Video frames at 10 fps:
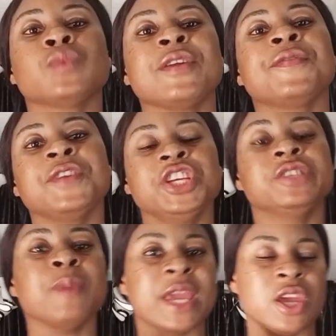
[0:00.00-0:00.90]
When you
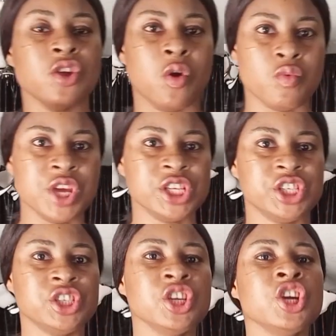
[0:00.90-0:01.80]
finish making your
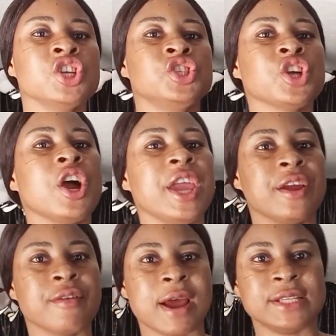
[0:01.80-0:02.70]
wish, show a
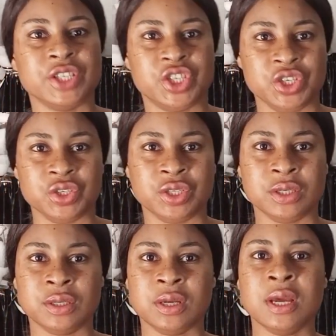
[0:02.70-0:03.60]
gratitude.
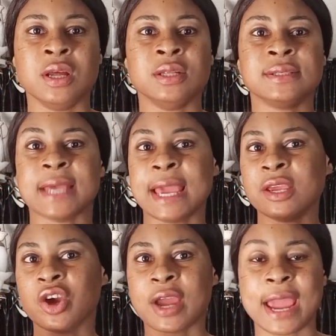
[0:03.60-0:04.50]

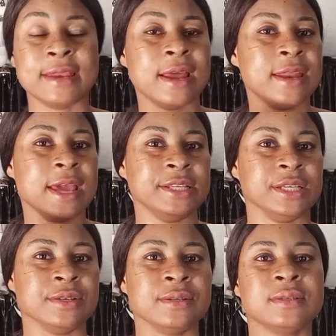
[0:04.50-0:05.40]
Thank your guardian
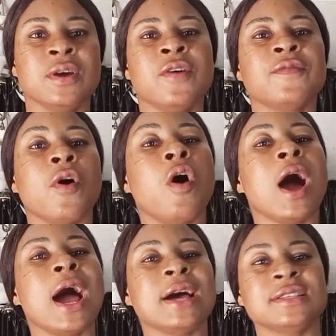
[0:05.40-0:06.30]
angels
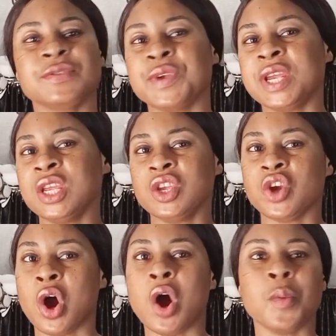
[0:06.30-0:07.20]
for answering
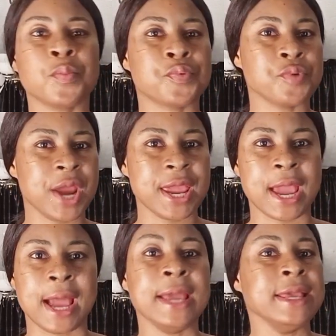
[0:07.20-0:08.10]
your
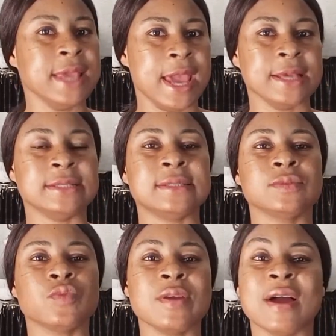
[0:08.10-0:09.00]
prayer.
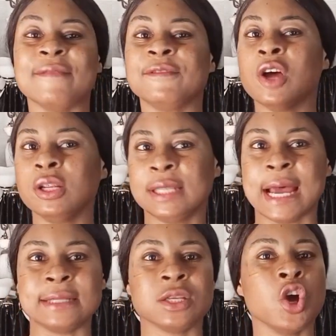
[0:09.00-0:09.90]
Yes, when you have done
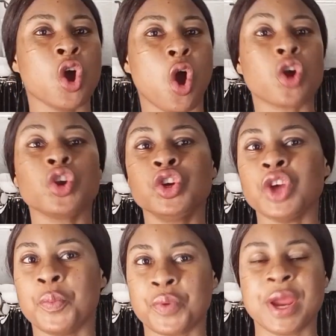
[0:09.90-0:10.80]
that, conclude
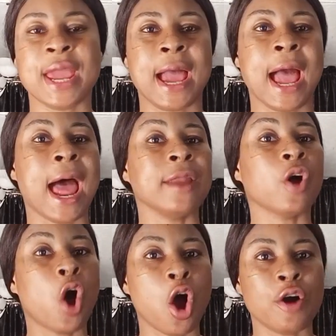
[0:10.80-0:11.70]
your prayer and
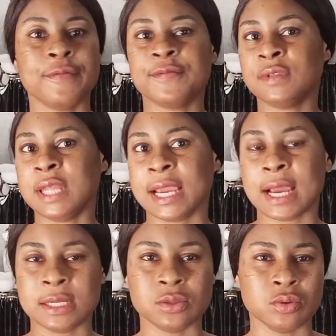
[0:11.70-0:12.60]
off the
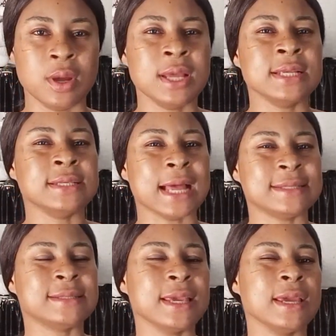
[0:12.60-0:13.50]
candle and
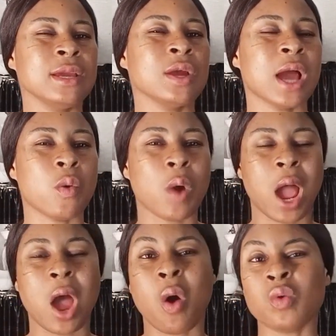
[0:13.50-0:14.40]
see
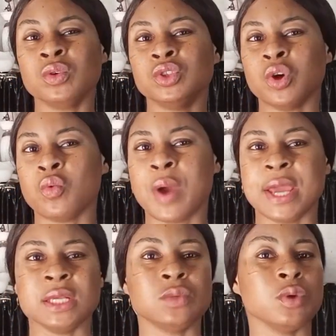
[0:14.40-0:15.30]
how your
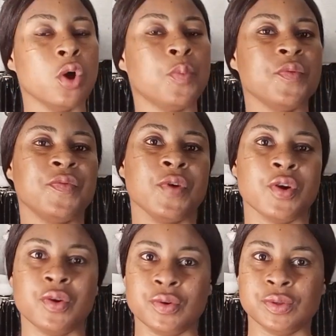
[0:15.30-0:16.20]
ways will open for
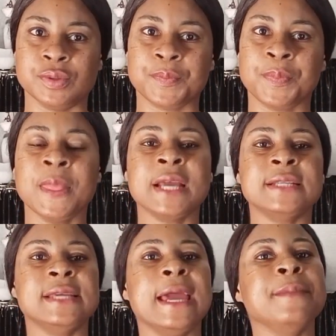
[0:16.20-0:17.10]
good.
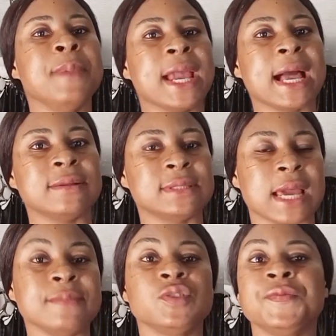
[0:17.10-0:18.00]
Then make out
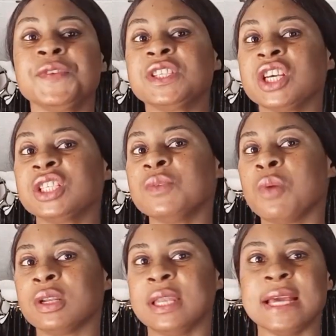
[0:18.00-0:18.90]
time to visit the
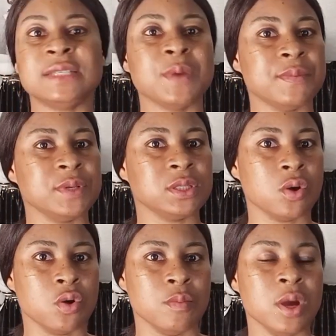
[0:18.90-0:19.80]
motherless baby's
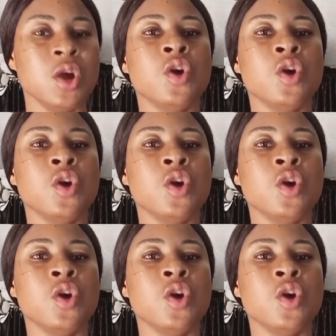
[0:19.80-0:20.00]
home.